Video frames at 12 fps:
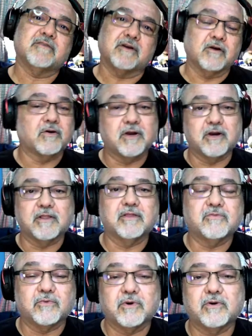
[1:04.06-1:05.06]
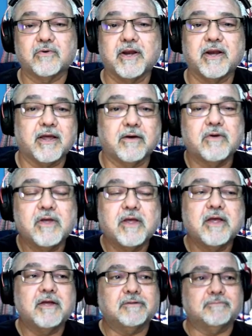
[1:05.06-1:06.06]
going on in this world right now
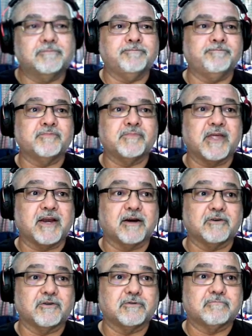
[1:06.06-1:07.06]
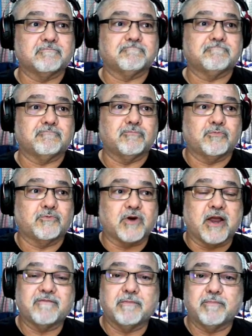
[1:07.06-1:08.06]
that are
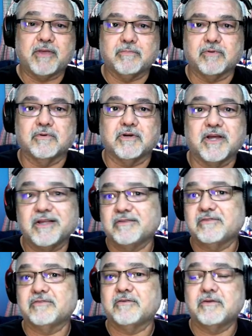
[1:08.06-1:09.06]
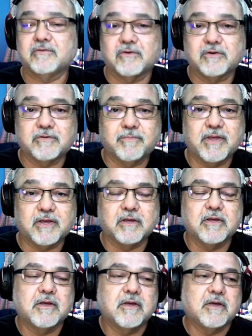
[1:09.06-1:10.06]
driving people nuts, so to speak.
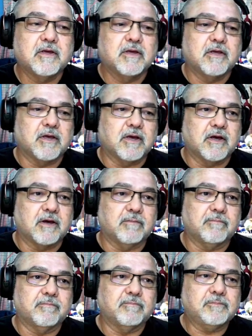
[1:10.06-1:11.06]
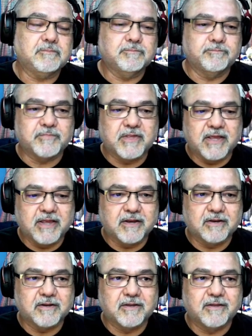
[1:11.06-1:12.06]

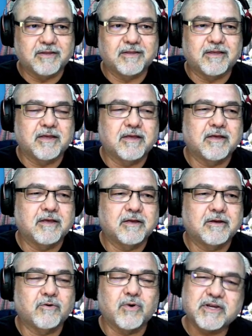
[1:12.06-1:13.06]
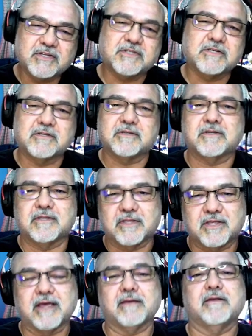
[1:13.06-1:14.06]
And questions
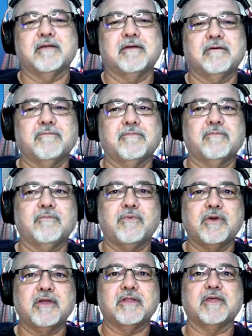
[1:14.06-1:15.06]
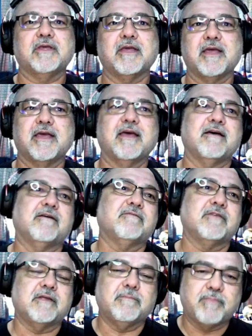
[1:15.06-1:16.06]
that really have
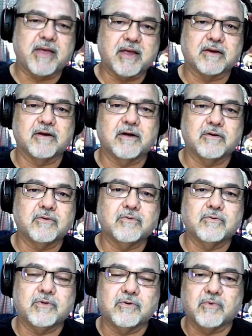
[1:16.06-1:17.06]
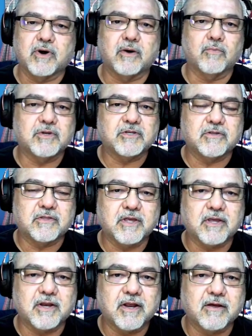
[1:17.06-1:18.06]
an impact on who you are and what you
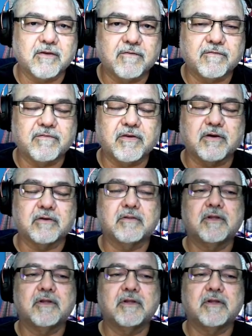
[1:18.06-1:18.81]
think and how you feel.